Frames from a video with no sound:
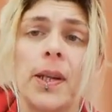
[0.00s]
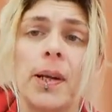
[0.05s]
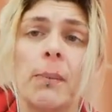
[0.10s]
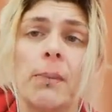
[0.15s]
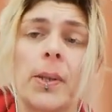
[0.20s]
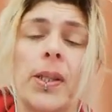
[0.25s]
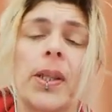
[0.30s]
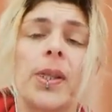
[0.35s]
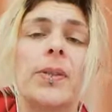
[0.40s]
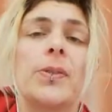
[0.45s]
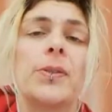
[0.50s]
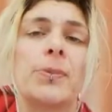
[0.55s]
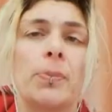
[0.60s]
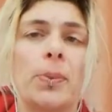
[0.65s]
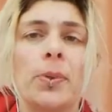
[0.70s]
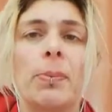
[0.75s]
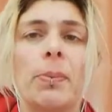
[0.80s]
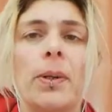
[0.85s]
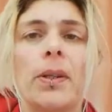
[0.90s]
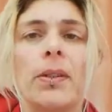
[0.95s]
but those
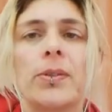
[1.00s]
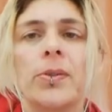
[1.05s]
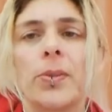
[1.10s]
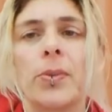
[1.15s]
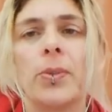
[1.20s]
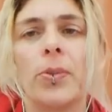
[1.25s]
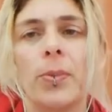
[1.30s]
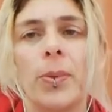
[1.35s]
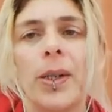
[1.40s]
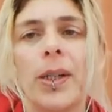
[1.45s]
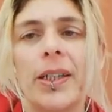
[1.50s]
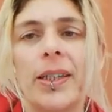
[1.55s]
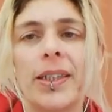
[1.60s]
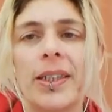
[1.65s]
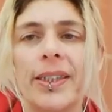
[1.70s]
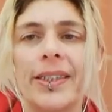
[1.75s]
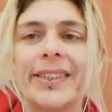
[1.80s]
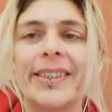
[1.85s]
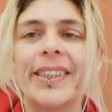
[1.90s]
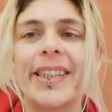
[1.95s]
smaller parts all work
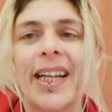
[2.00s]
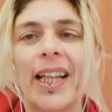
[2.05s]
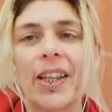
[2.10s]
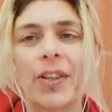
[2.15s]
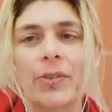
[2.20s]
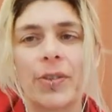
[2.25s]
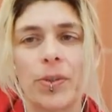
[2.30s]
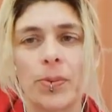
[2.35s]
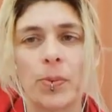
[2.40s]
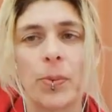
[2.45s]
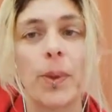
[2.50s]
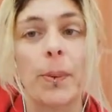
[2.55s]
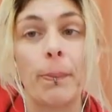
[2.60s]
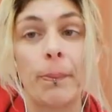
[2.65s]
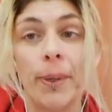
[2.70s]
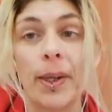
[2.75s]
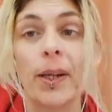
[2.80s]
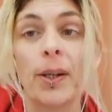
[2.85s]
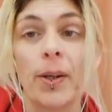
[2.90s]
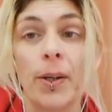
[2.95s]
together as one
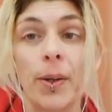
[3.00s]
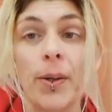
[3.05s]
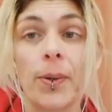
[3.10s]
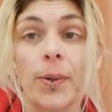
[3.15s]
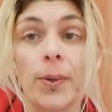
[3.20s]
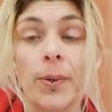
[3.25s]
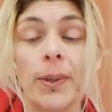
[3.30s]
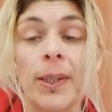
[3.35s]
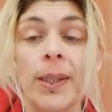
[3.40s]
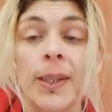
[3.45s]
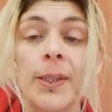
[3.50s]
big whole.